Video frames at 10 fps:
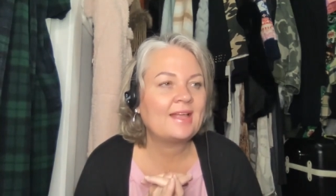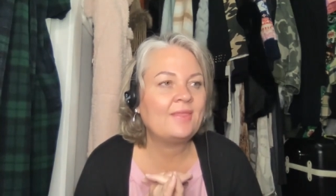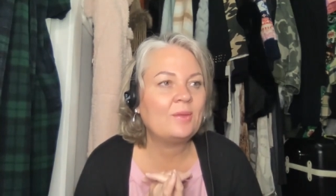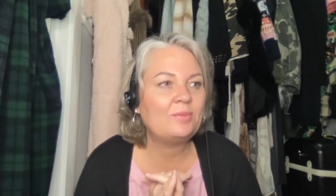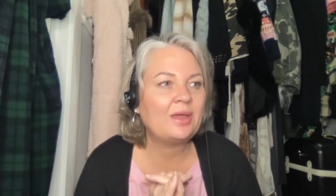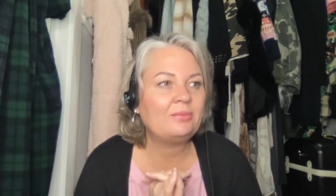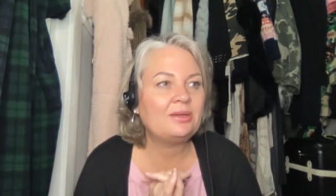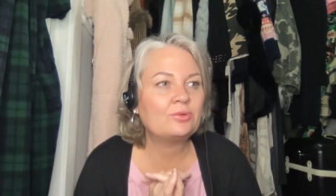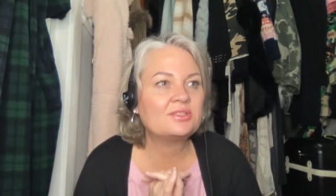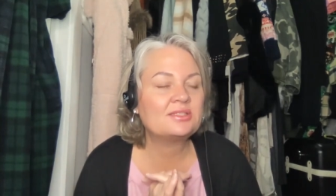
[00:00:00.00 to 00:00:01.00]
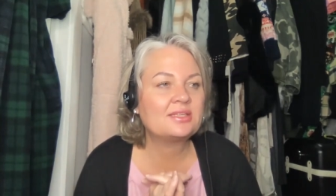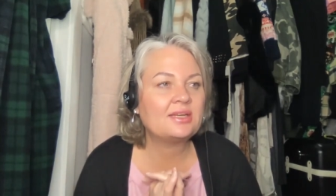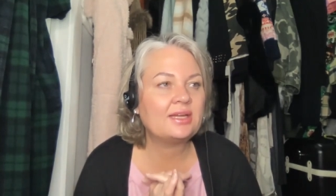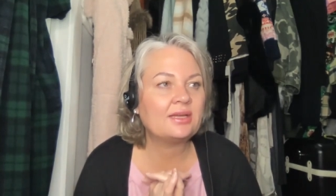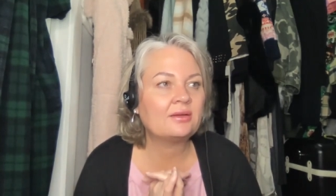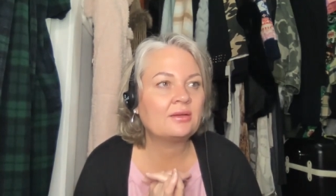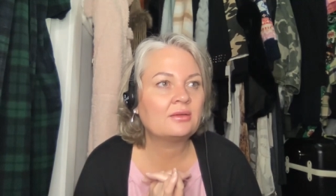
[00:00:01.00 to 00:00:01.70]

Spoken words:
And the baby was sitting